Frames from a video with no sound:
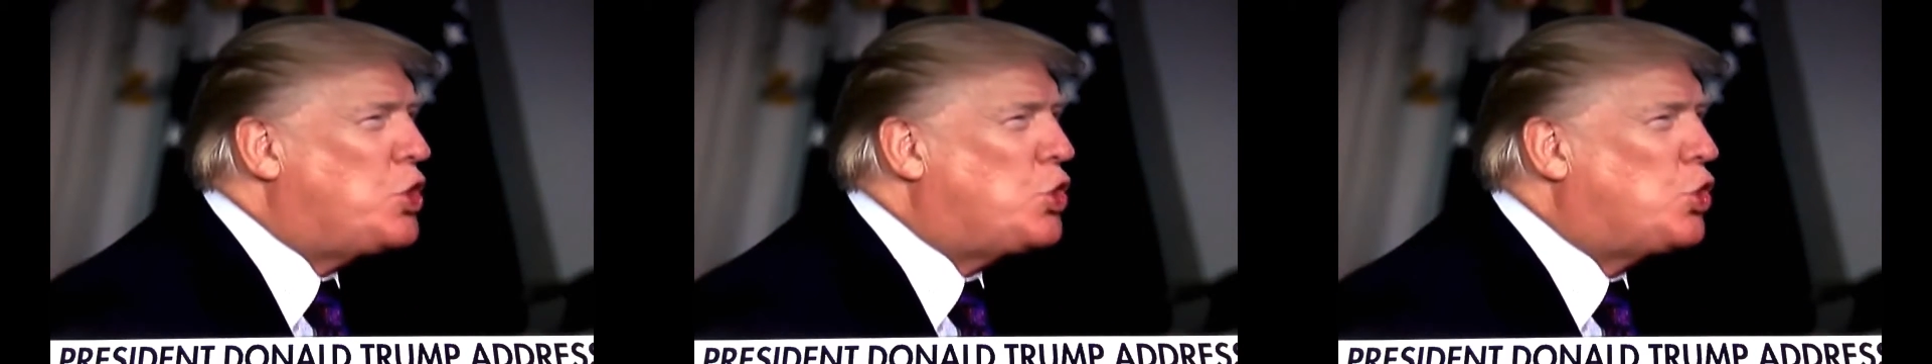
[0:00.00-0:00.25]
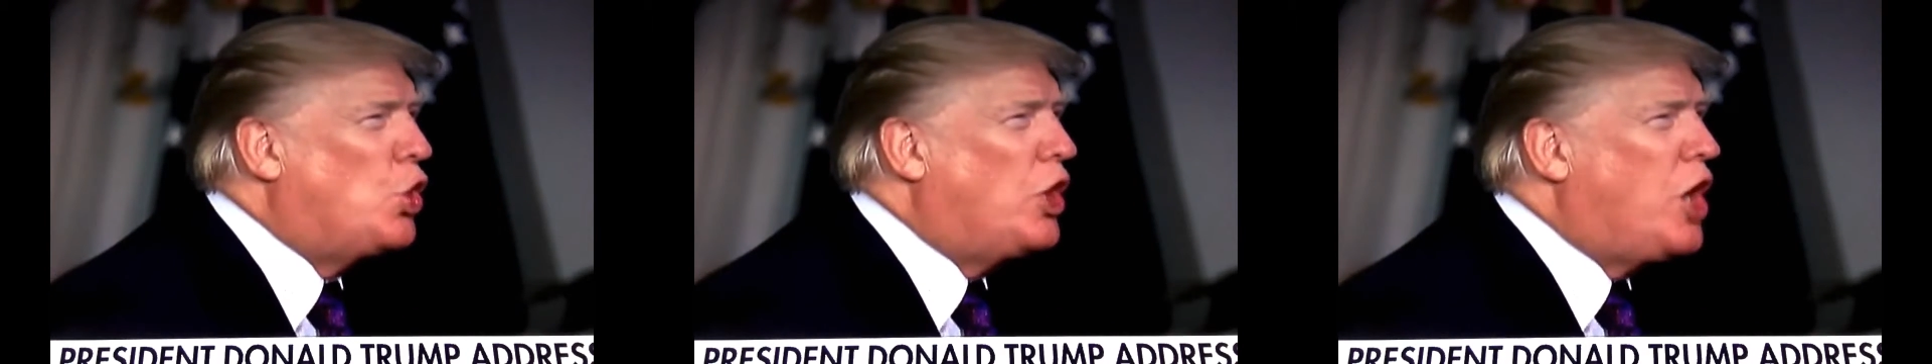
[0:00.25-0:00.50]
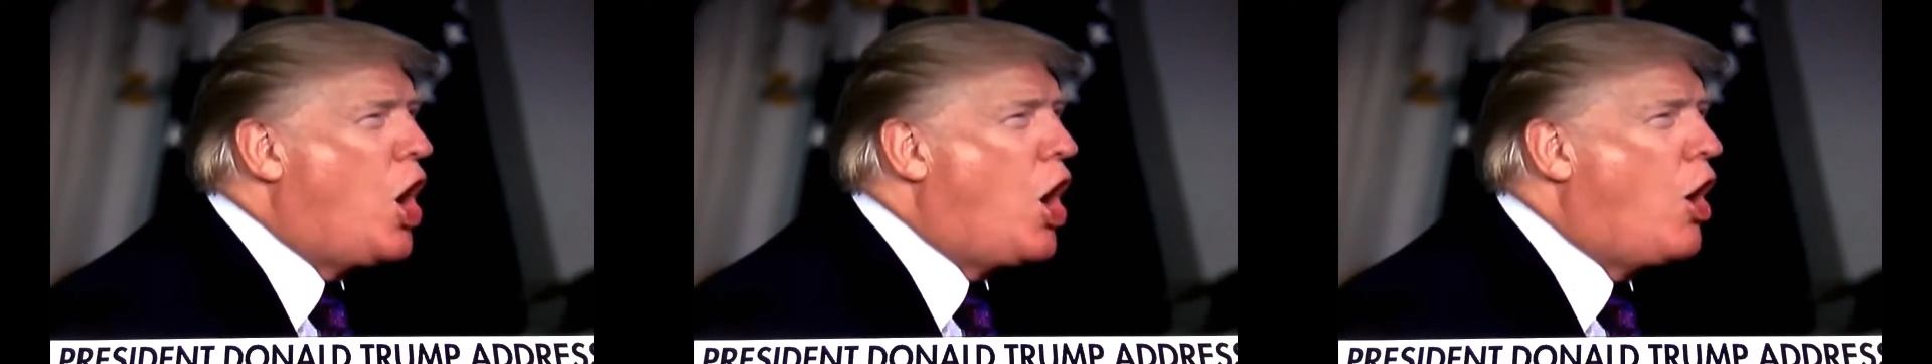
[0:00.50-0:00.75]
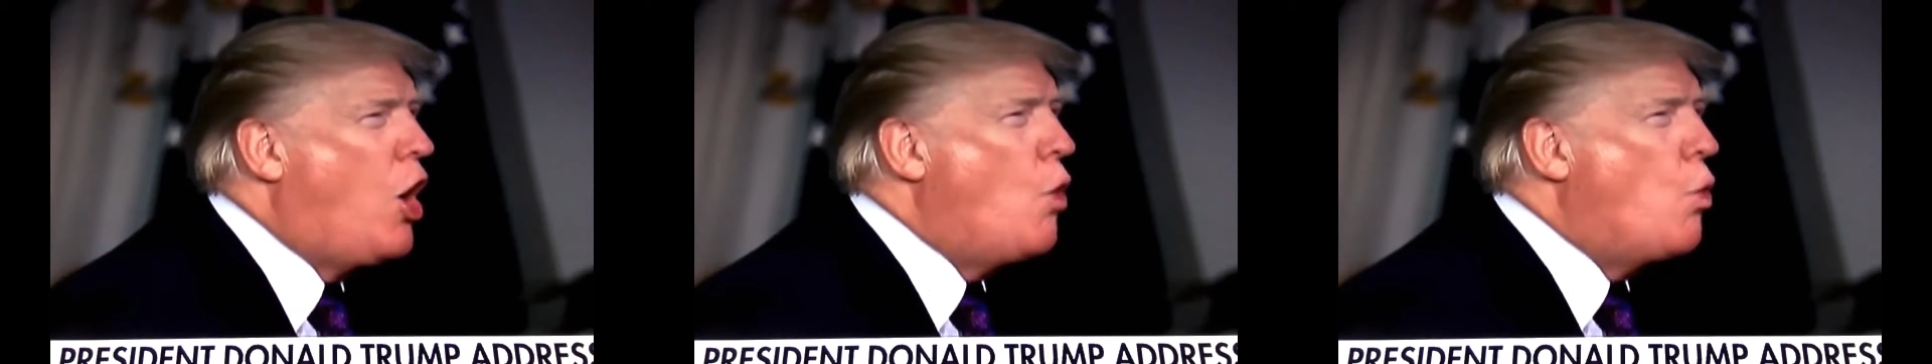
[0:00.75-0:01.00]
we truly
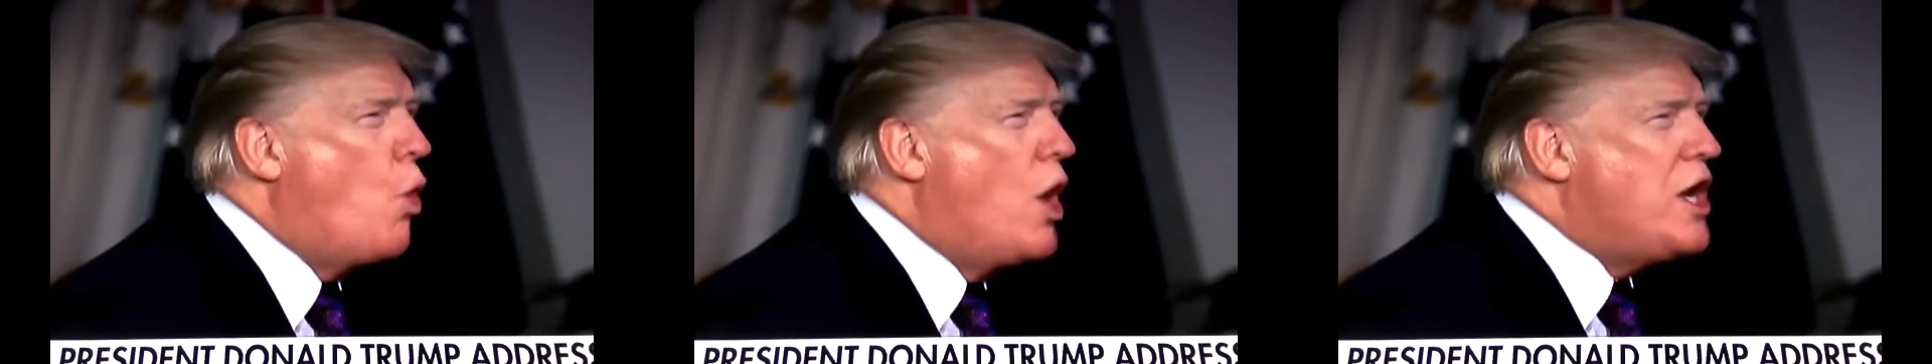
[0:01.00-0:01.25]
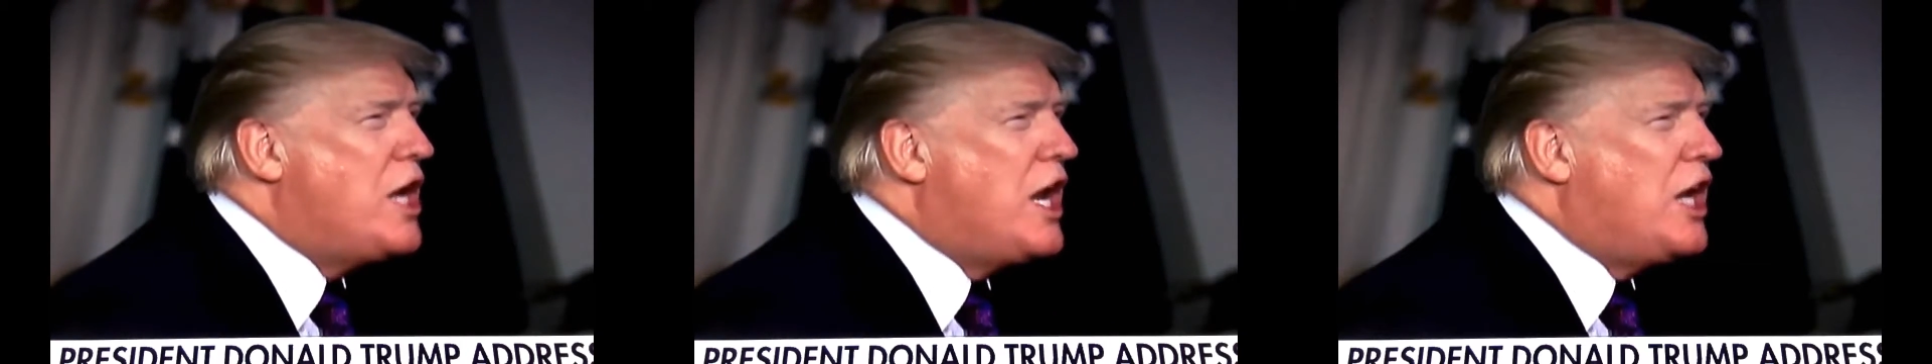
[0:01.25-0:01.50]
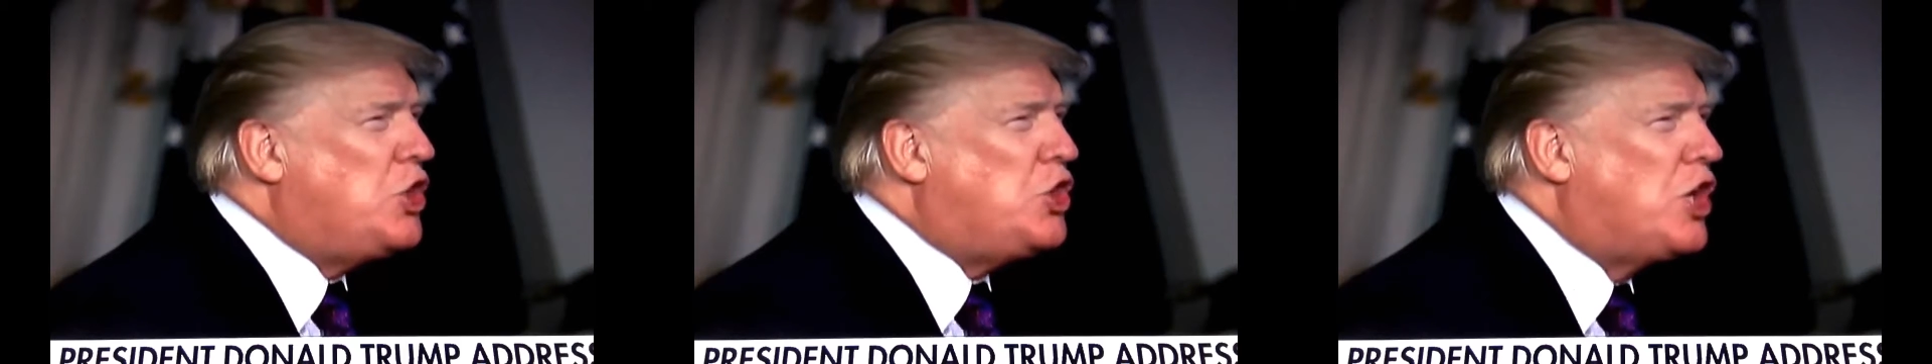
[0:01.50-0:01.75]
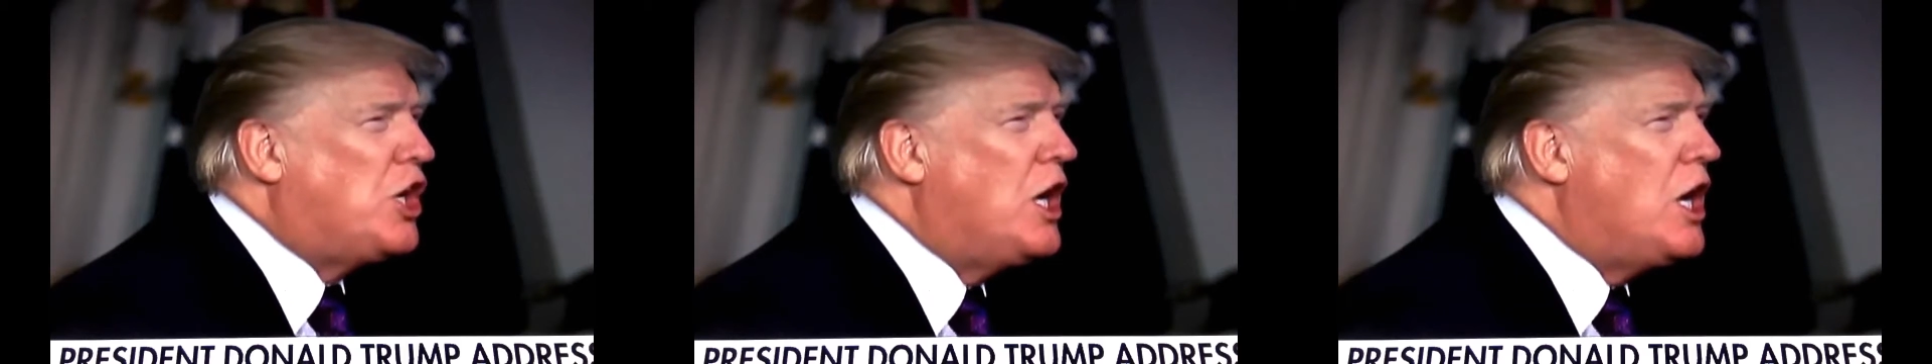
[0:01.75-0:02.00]
are one
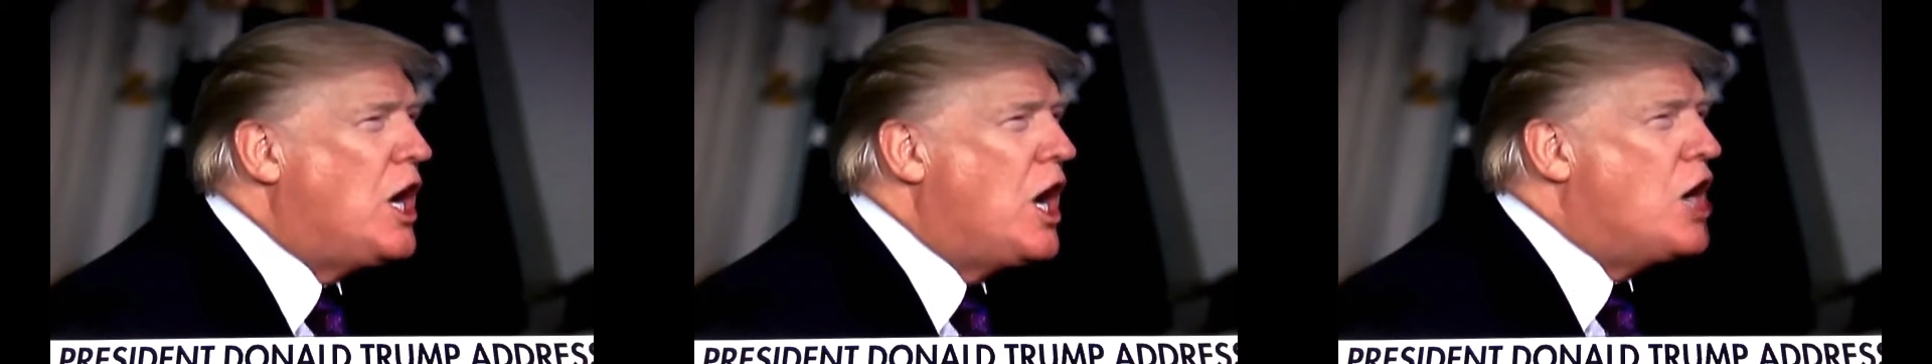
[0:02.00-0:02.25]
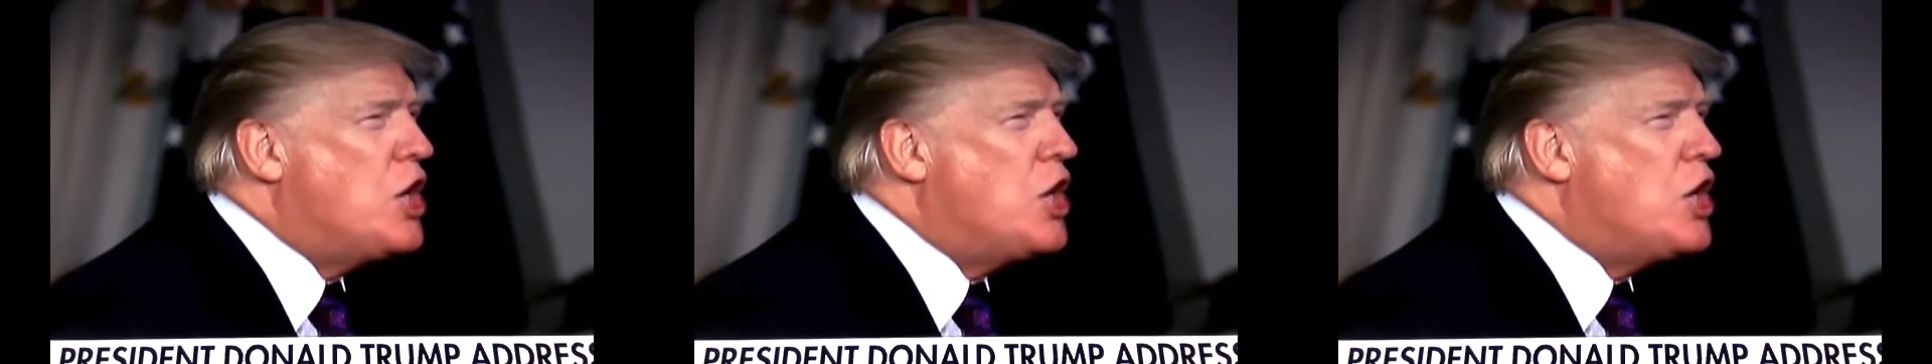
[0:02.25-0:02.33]
nation,